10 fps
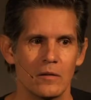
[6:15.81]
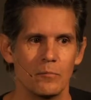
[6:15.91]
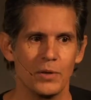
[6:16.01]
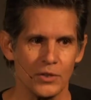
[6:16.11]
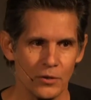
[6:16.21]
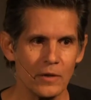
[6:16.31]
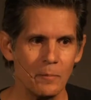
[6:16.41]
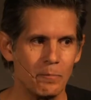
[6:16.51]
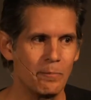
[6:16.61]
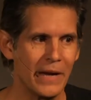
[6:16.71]
but you're
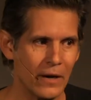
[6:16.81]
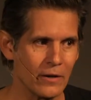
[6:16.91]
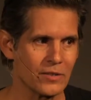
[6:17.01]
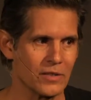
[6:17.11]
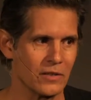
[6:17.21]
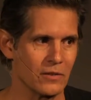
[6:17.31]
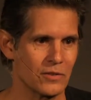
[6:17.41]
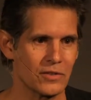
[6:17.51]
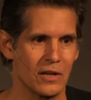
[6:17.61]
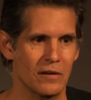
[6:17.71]
embarrassing
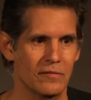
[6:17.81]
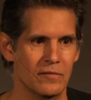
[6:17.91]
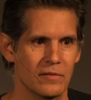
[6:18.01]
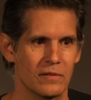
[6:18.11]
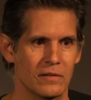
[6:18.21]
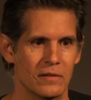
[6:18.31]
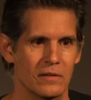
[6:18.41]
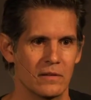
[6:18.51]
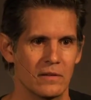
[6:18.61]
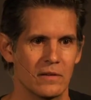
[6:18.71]
yourself.
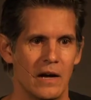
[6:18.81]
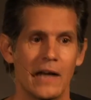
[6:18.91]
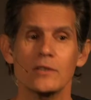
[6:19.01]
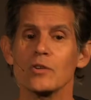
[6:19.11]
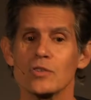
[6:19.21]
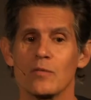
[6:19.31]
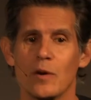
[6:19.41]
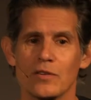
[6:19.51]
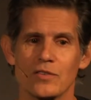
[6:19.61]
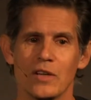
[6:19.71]
I'd go so far
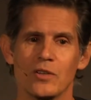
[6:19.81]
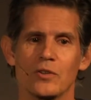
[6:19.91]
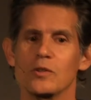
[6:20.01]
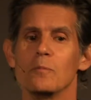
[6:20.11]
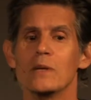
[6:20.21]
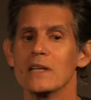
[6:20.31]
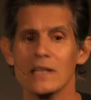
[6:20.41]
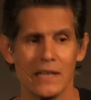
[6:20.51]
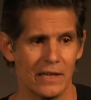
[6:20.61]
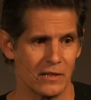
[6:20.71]
as to say you're
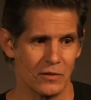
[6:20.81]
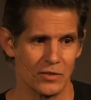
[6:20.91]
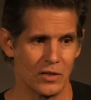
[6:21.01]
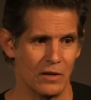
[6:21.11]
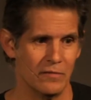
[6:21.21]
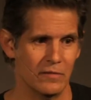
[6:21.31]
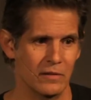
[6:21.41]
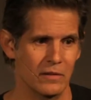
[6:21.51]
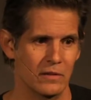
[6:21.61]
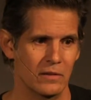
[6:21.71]
humiliating yourself.
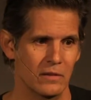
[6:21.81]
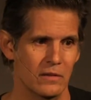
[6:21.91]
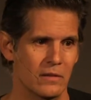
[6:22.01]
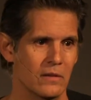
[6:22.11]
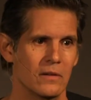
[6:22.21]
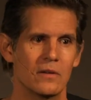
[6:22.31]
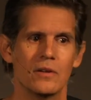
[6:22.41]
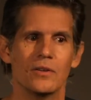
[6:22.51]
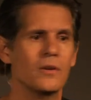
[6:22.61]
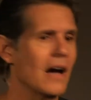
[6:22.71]

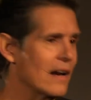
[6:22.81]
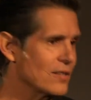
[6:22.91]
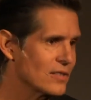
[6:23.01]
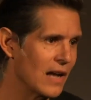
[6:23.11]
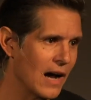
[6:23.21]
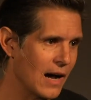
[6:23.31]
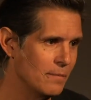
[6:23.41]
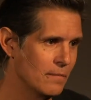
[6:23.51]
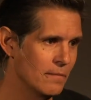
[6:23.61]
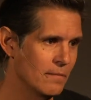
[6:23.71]
You got to stop.
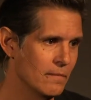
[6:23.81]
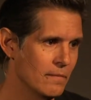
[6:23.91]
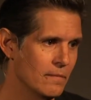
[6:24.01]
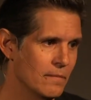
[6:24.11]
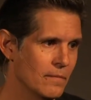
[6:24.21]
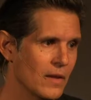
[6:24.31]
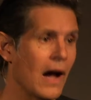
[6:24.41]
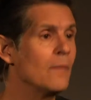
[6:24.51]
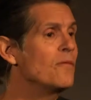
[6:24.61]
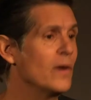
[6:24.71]

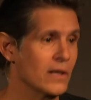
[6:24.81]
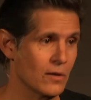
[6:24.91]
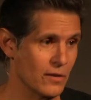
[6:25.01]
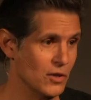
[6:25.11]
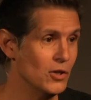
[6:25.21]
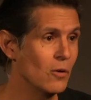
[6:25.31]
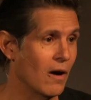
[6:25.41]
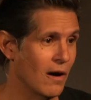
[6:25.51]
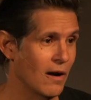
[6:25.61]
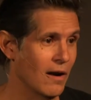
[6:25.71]
I'm funnier than you
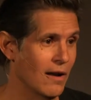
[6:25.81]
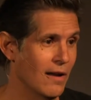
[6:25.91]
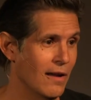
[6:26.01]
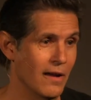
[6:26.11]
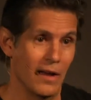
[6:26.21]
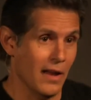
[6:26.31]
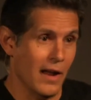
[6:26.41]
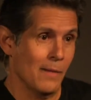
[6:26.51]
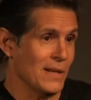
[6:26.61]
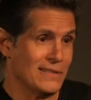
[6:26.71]
are, and
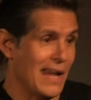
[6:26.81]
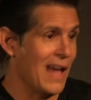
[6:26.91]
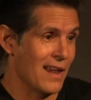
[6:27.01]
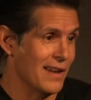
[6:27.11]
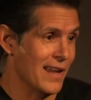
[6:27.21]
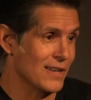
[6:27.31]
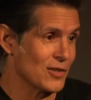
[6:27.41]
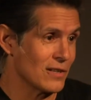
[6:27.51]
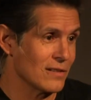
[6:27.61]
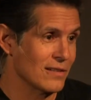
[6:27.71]
I'm a talent
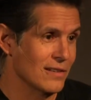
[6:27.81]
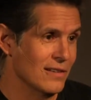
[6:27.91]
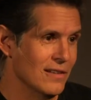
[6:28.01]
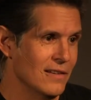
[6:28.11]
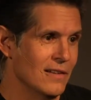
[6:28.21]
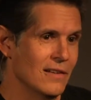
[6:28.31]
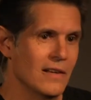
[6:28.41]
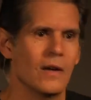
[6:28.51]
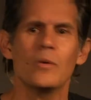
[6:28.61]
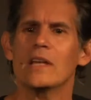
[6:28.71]
agent.
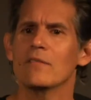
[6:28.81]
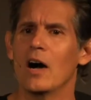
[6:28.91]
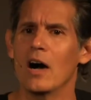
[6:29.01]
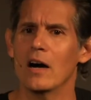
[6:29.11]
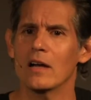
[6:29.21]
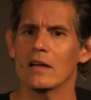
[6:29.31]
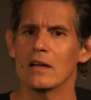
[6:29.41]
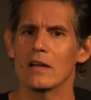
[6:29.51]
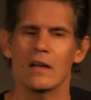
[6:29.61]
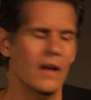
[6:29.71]
And we give a hug,
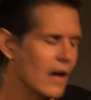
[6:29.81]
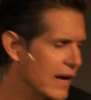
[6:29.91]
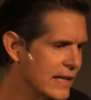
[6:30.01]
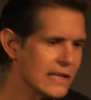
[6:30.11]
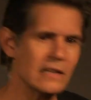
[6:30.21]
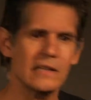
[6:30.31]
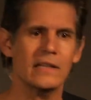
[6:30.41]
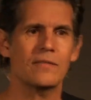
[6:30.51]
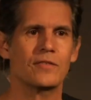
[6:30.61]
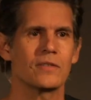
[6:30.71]
and he
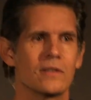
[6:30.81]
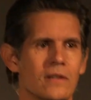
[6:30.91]
leaves,